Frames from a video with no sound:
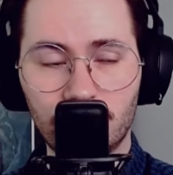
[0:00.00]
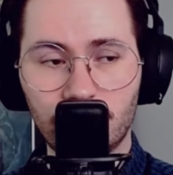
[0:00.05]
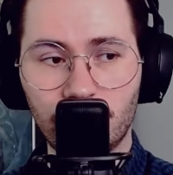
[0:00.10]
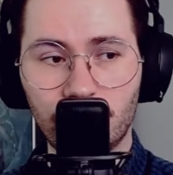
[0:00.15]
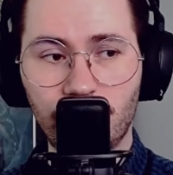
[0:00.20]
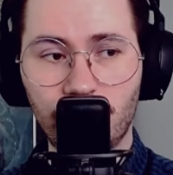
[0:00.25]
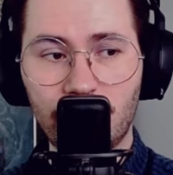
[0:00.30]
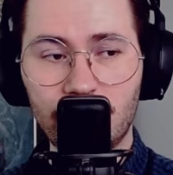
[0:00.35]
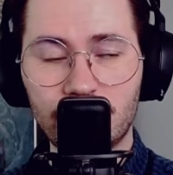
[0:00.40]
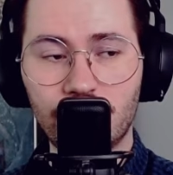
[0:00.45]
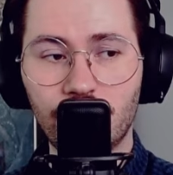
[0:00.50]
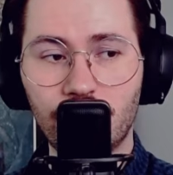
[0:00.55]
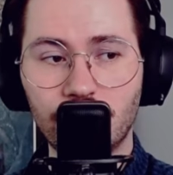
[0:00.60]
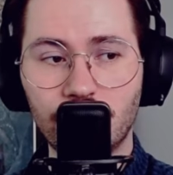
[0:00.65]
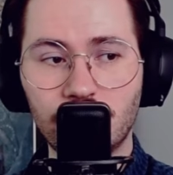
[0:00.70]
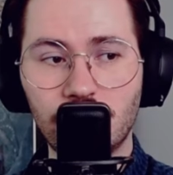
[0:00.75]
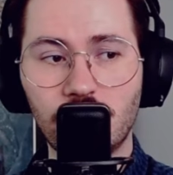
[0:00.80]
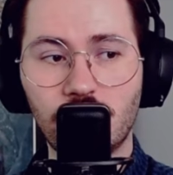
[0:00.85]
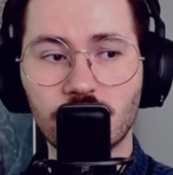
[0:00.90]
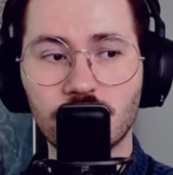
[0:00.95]
very
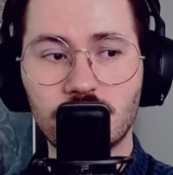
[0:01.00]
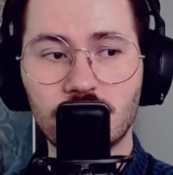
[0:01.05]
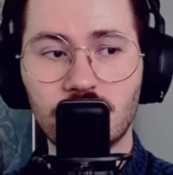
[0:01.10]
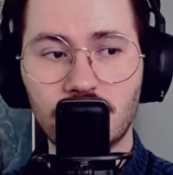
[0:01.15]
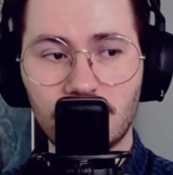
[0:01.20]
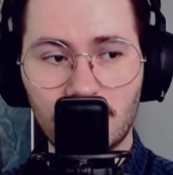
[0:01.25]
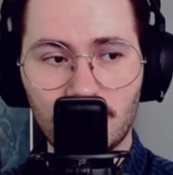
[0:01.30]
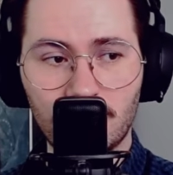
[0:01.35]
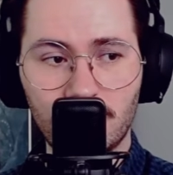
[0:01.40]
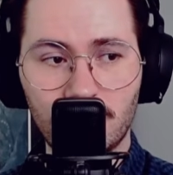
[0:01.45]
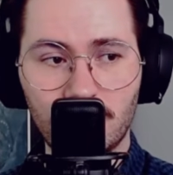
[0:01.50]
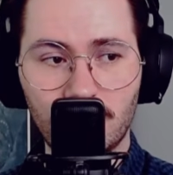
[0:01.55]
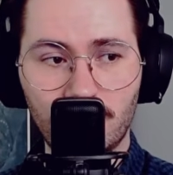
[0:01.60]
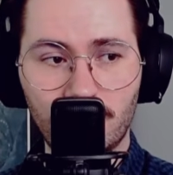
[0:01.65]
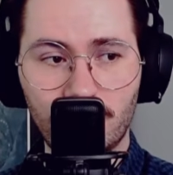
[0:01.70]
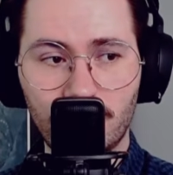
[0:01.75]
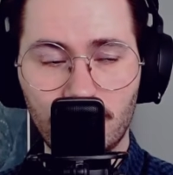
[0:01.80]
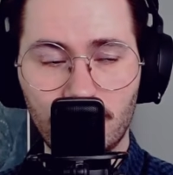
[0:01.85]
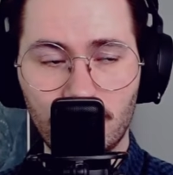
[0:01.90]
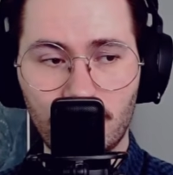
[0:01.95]
seriously consider
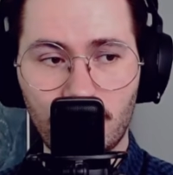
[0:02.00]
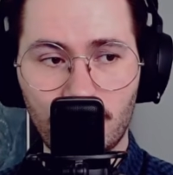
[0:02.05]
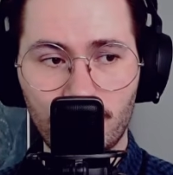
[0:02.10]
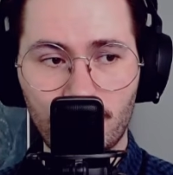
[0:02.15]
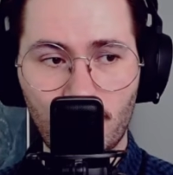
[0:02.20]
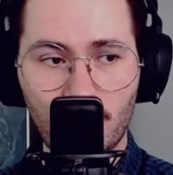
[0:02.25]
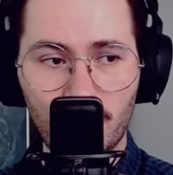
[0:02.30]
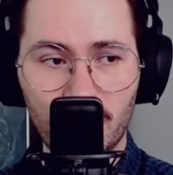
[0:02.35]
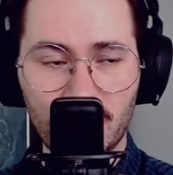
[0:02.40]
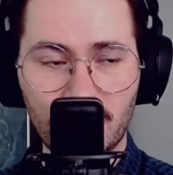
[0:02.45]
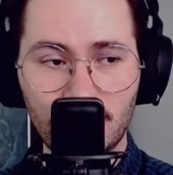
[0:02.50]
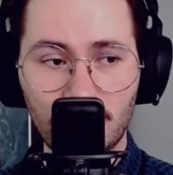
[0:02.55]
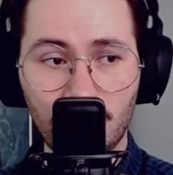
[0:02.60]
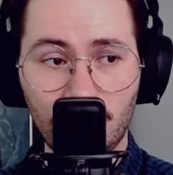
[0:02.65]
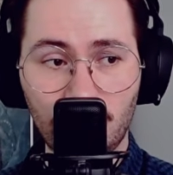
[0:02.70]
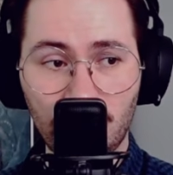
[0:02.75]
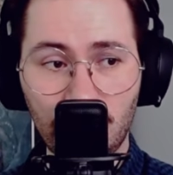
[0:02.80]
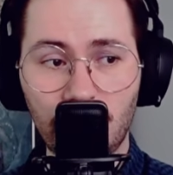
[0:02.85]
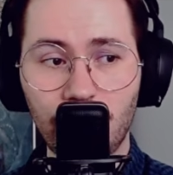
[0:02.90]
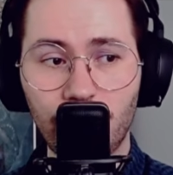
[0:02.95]
for Pauper
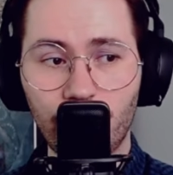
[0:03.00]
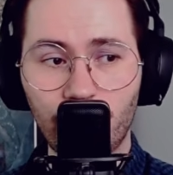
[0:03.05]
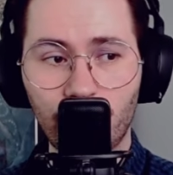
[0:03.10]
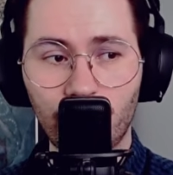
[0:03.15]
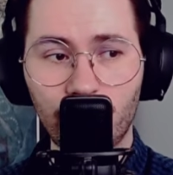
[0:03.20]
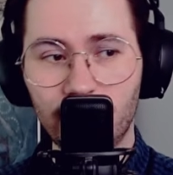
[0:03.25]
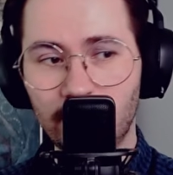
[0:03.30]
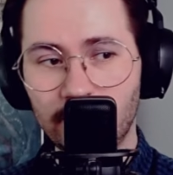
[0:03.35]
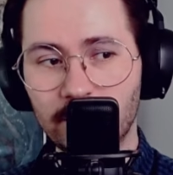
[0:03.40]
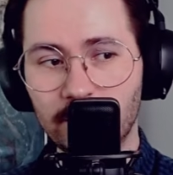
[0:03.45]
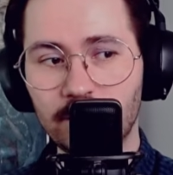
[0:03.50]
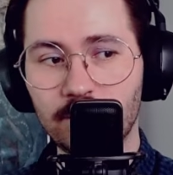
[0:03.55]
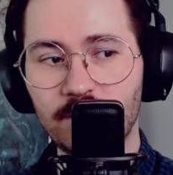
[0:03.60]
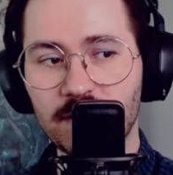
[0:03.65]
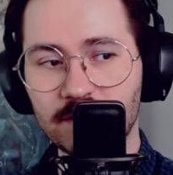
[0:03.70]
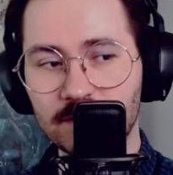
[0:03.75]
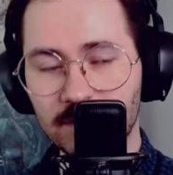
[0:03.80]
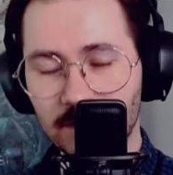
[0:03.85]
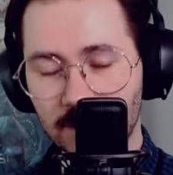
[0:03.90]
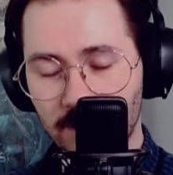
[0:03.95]
if they didn't
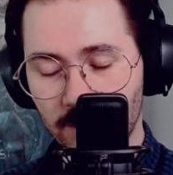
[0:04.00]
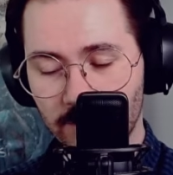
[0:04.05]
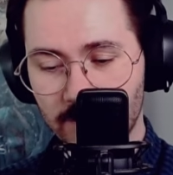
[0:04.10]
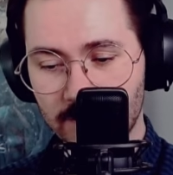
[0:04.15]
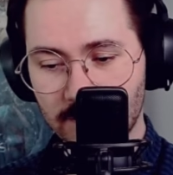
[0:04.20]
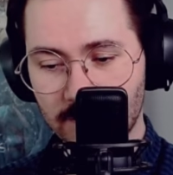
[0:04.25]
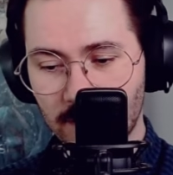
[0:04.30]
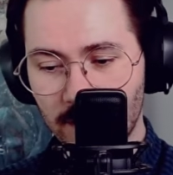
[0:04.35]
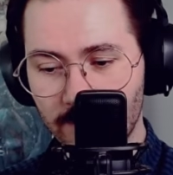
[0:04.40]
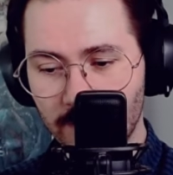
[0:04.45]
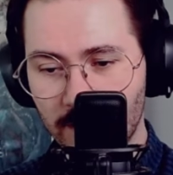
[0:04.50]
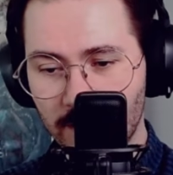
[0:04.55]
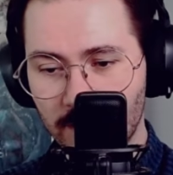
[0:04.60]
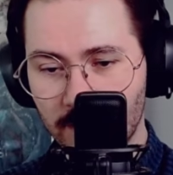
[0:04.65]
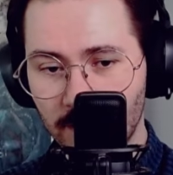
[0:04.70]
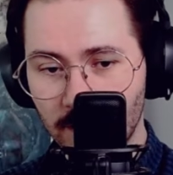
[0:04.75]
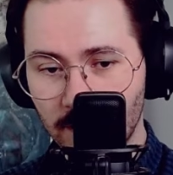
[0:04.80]
ban Seeker of the Skybreak,